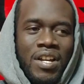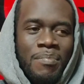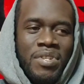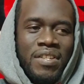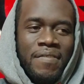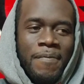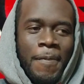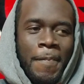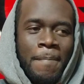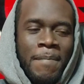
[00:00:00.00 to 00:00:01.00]
I
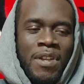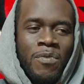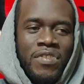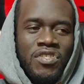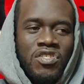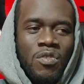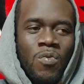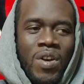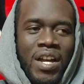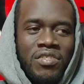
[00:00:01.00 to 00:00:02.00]
mean, Mayweather's
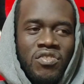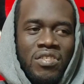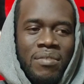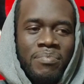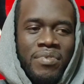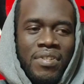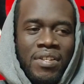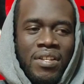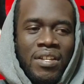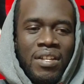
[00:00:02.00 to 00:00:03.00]
so washed up
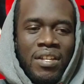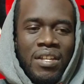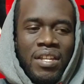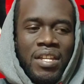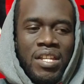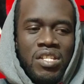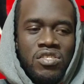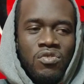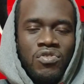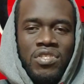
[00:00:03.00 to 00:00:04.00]

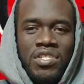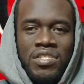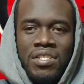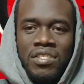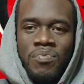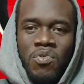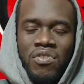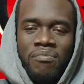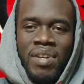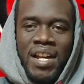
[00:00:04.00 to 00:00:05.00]
and useless in the
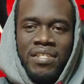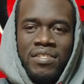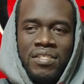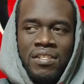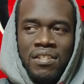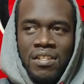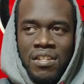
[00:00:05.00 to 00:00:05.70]
sport of boxing